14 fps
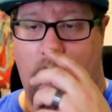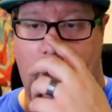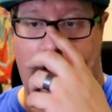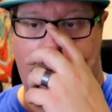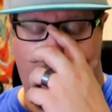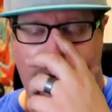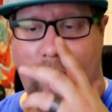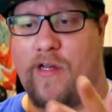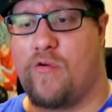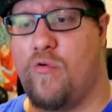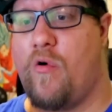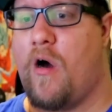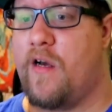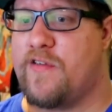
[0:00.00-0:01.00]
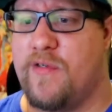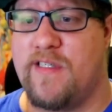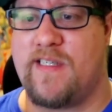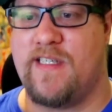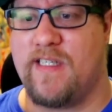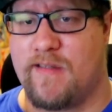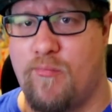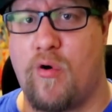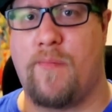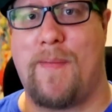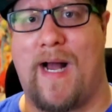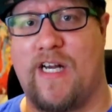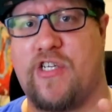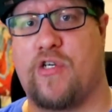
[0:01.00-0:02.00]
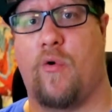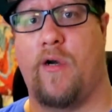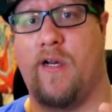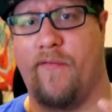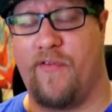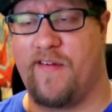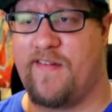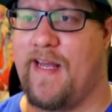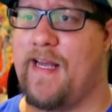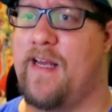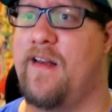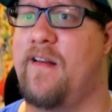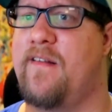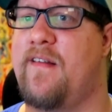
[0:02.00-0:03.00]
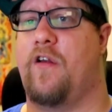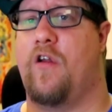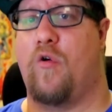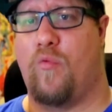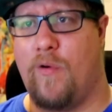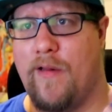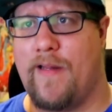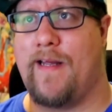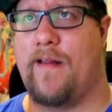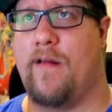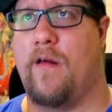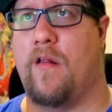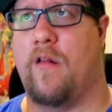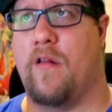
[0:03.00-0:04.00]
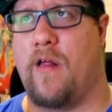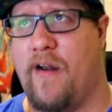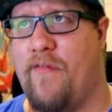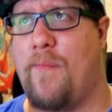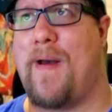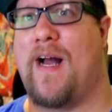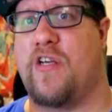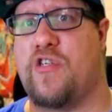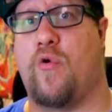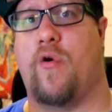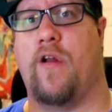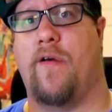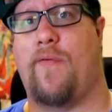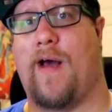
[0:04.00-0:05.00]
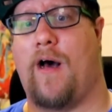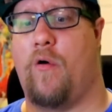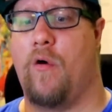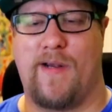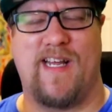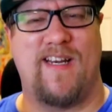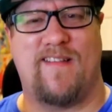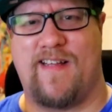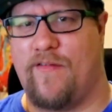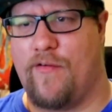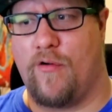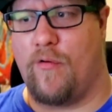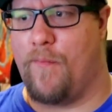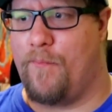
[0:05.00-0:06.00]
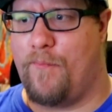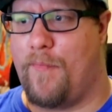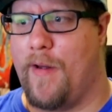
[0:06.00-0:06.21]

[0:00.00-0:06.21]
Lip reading: But really cool also to see just more backstory of the Saiyans, really a lot of a backstory of how we get to see little